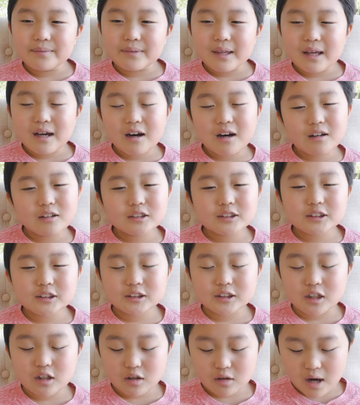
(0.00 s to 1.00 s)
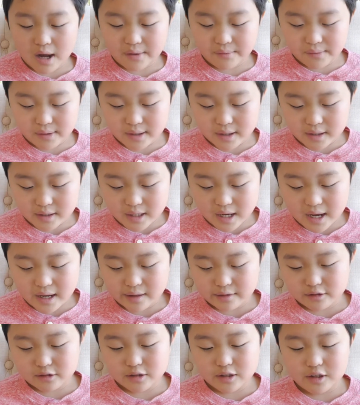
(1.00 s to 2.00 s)
also, I wanted to
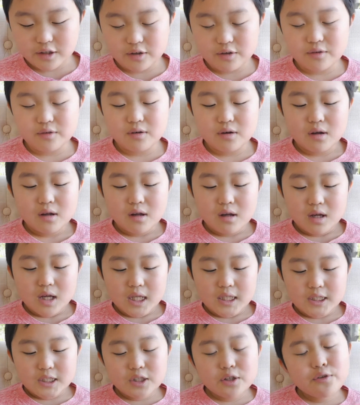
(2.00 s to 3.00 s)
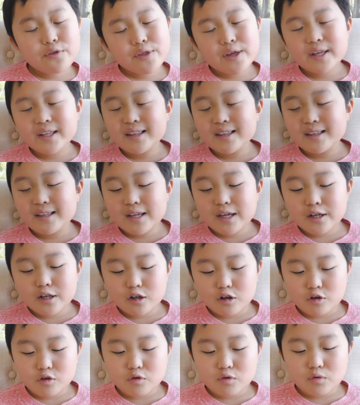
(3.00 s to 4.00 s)
ask you, do you think, you
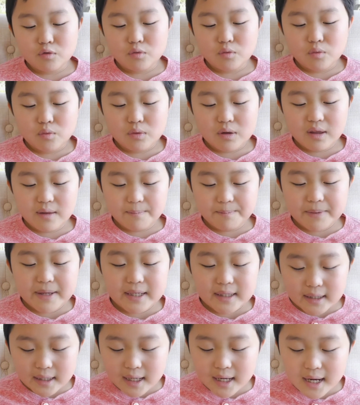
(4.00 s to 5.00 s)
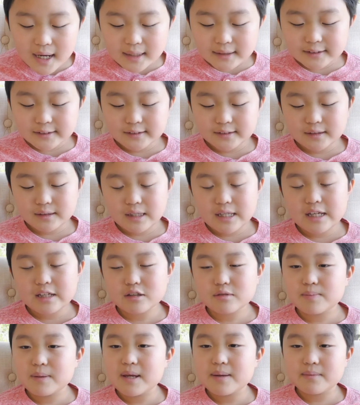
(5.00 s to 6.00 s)
know, it because
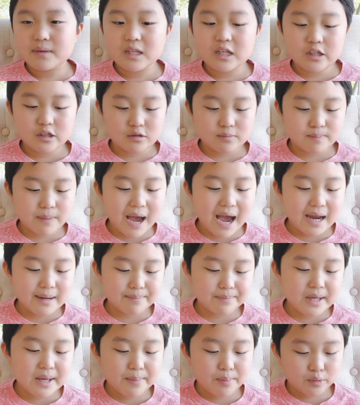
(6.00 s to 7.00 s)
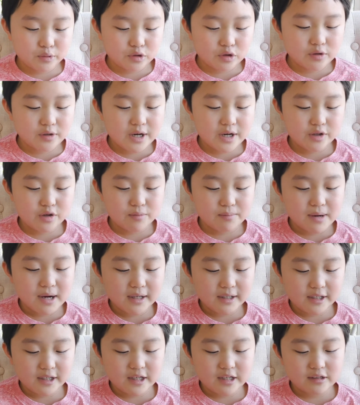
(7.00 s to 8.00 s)
these bad people turned into
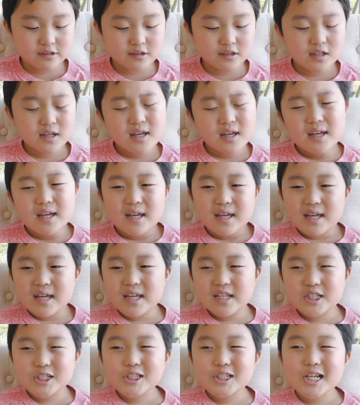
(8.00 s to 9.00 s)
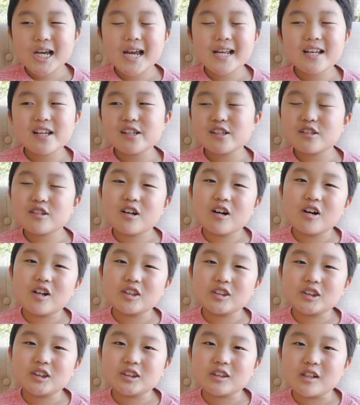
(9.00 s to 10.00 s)
monkeys, in Chinese
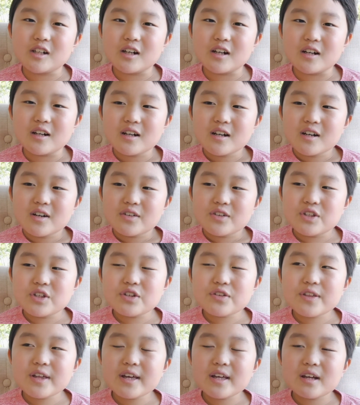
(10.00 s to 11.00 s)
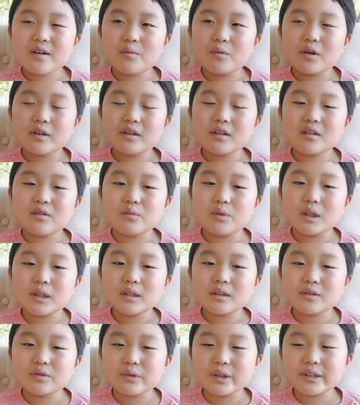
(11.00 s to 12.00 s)
culture, do you think, what
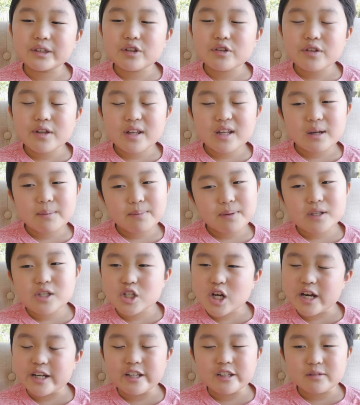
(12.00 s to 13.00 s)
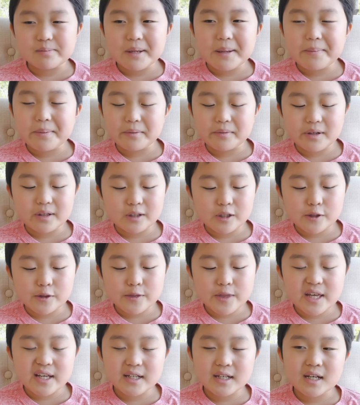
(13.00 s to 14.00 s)
do you think that Chinese people really
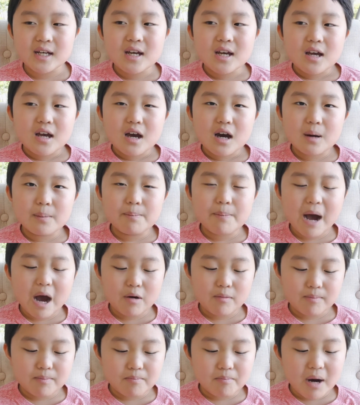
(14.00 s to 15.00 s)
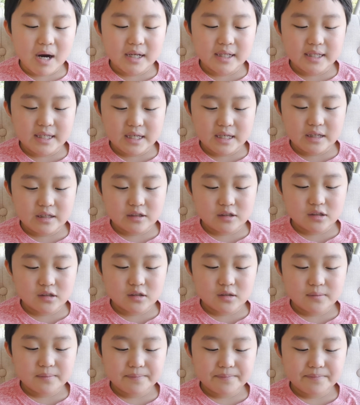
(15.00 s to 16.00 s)
think about
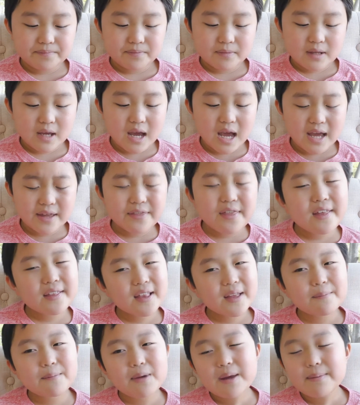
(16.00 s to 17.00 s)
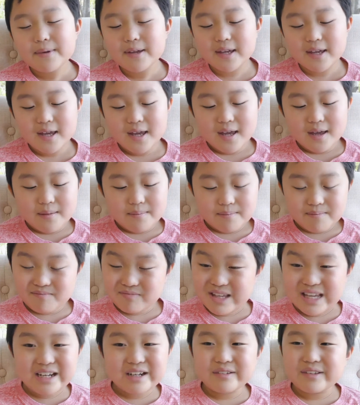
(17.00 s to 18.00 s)
monkeys? I think that maybe,
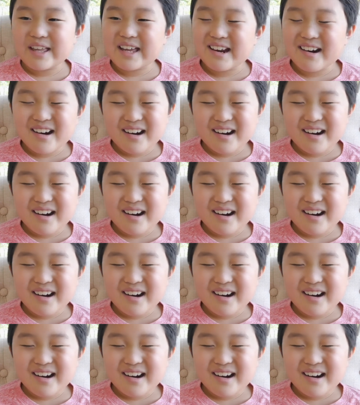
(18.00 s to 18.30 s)
you know, they